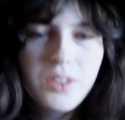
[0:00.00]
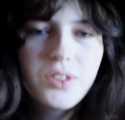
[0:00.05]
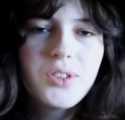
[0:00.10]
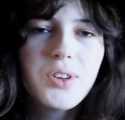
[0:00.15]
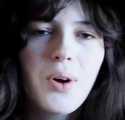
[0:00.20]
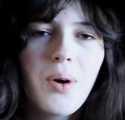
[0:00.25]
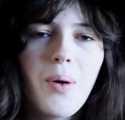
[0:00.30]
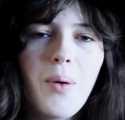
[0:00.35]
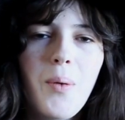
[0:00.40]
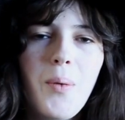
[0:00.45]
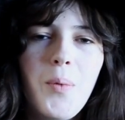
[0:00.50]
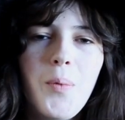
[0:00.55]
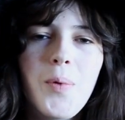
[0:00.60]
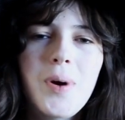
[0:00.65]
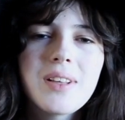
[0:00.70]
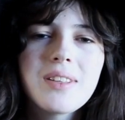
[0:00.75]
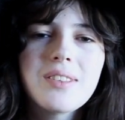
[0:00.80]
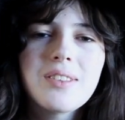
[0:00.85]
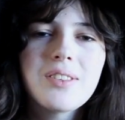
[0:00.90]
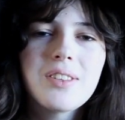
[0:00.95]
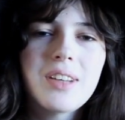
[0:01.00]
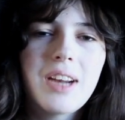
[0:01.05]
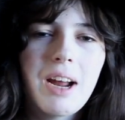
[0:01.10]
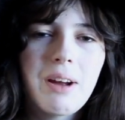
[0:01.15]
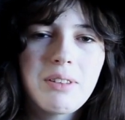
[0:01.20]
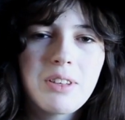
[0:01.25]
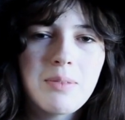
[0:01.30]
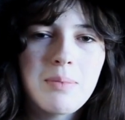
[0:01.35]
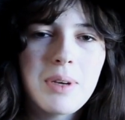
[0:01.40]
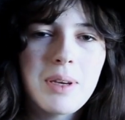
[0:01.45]
So what stood
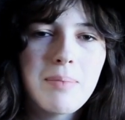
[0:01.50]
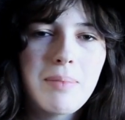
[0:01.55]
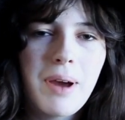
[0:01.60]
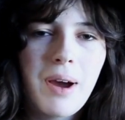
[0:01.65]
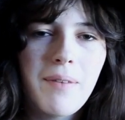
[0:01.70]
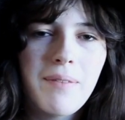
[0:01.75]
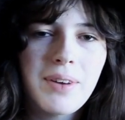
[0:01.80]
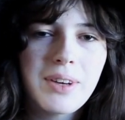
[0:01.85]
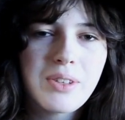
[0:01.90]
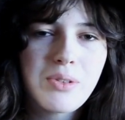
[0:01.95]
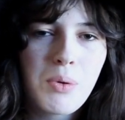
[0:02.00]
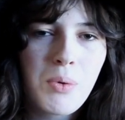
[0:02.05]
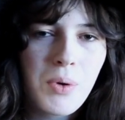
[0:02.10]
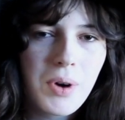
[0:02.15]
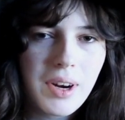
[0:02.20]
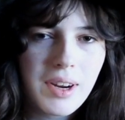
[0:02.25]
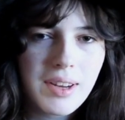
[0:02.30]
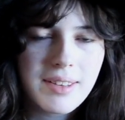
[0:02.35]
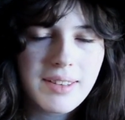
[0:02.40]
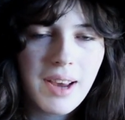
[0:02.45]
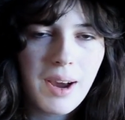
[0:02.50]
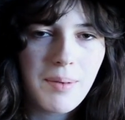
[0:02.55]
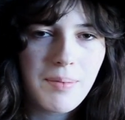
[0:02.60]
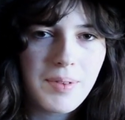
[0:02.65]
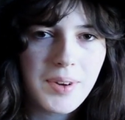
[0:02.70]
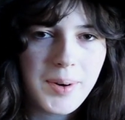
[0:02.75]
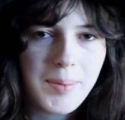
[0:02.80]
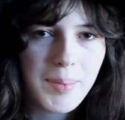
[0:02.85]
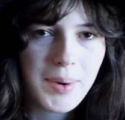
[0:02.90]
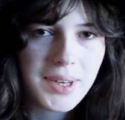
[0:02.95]
out to me about Victoria's
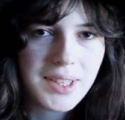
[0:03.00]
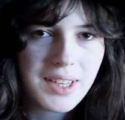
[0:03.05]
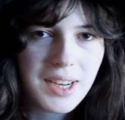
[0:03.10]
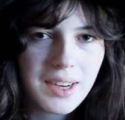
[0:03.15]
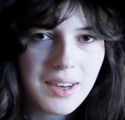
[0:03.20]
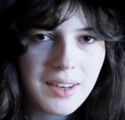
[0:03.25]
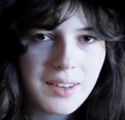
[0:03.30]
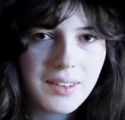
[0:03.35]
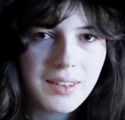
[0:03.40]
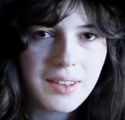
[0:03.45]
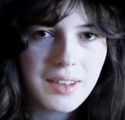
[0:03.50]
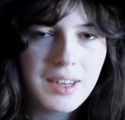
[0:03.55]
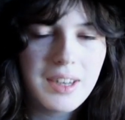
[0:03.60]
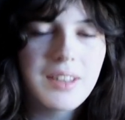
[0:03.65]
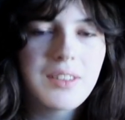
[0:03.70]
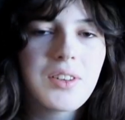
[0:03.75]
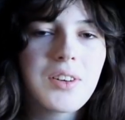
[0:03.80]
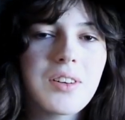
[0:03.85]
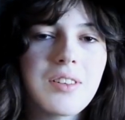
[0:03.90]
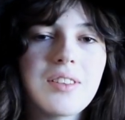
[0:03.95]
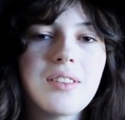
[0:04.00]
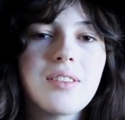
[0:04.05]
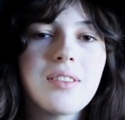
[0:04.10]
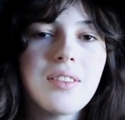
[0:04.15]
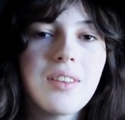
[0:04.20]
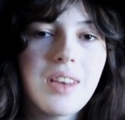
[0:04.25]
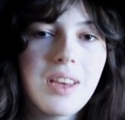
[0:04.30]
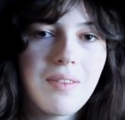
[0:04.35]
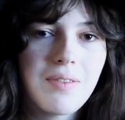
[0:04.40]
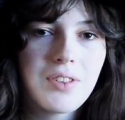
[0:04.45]
outfit in particular is her
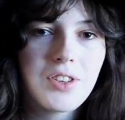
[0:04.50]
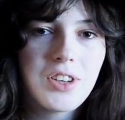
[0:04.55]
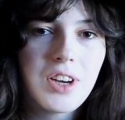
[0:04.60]
sleeve